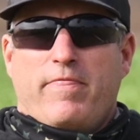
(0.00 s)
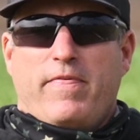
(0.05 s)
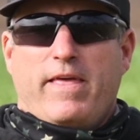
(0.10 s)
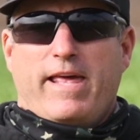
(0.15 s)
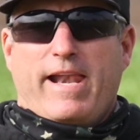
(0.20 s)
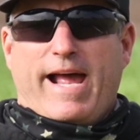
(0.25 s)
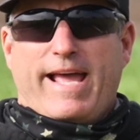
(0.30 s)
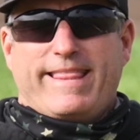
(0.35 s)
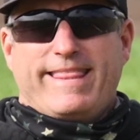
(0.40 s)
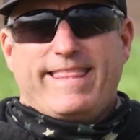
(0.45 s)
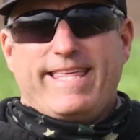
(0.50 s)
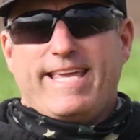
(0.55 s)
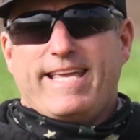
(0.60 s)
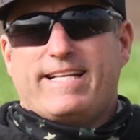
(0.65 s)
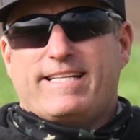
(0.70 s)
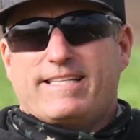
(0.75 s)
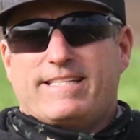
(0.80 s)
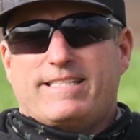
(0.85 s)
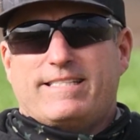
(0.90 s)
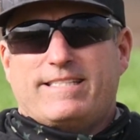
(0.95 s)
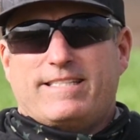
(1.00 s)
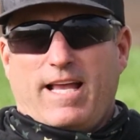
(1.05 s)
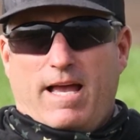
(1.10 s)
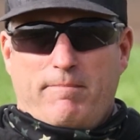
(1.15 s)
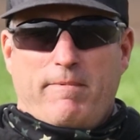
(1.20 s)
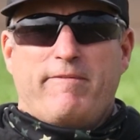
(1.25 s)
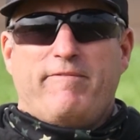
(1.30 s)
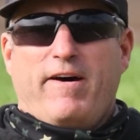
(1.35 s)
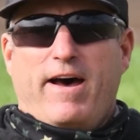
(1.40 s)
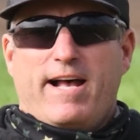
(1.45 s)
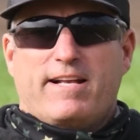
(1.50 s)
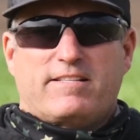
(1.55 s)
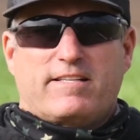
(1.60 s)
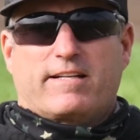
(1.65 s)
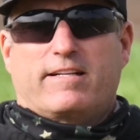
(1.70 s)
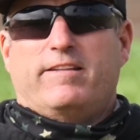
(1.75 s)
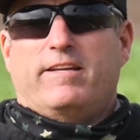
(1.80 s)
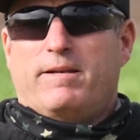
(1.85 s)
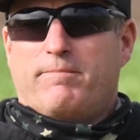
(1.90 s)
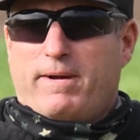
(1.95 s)
I think some of us,
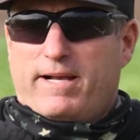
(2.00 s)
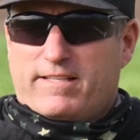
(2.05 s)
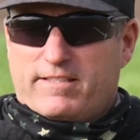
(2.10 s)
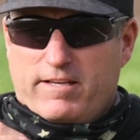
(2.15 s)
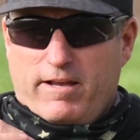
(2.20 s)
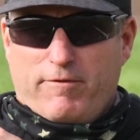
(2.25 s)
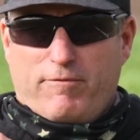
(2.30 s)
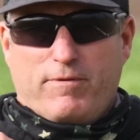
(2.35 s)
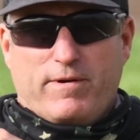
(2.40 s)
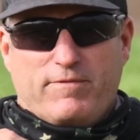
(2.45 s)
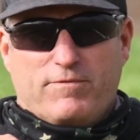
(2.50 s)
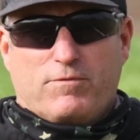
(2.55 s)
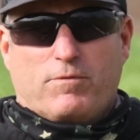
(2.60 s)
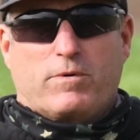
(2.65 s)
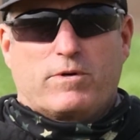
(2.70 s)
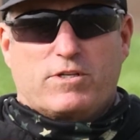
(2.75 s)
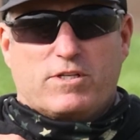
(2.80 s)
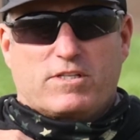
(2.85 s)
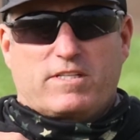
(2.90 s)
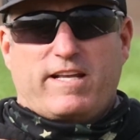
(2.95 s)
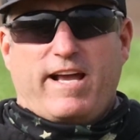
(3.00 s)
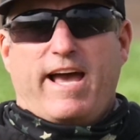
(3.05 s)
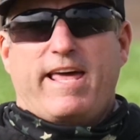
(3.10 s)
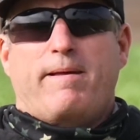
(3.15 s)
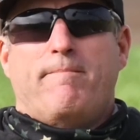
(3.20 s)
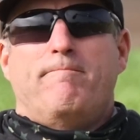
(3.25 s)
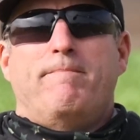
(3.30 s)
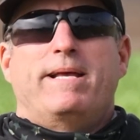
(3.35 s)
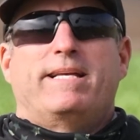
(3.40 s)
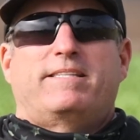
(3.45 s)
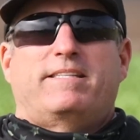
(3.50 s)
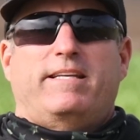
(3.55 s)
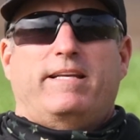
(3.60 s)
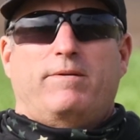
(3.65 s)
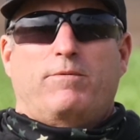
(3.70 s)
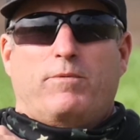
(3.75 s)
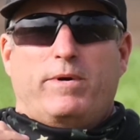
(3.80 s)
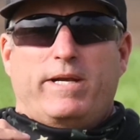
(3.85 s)
including myself, we're just kind of missing.